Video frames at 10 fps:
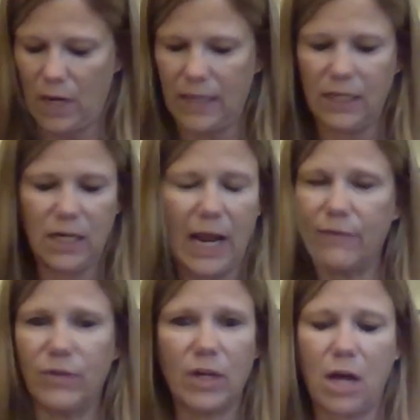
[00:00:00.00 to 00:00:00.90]
I didn't
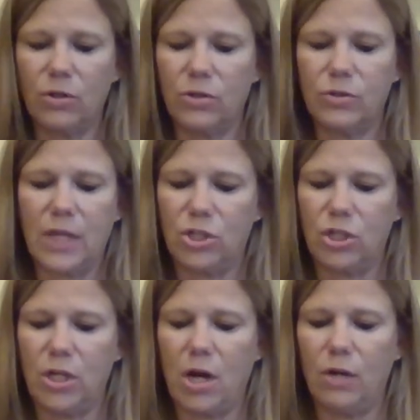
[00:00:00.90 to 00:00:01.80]
have the colors that
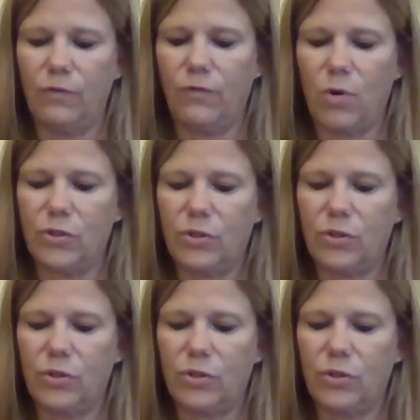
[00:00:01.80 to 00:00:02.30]
she called for,